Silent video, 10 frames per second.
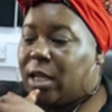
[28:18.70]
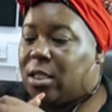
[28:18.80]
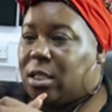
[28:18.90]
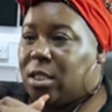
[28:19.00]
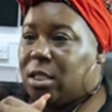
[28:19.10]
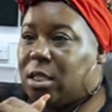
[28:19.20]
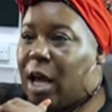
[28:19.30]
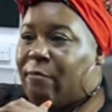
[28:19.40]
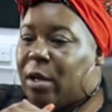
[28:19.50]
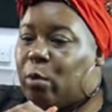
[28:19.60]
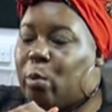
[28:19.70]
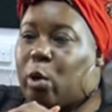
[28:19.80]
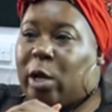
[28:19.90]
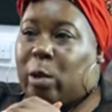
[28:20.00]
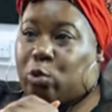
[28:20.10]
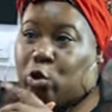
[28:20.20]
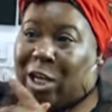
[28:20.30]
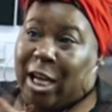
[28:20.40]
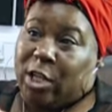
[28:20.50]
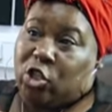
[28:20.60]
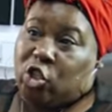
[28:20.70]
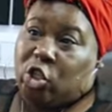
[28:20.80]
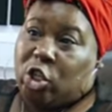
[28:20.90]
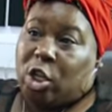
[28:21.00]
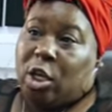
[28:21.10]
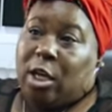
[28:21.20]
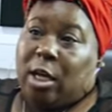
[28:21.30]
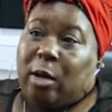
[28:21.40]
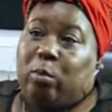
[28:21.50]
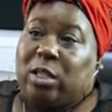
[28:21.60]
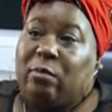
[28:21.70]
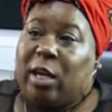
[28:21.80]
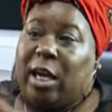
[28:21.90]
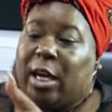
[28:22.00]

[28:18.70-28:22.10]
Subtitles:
Yes. I think it was on Itch. It was either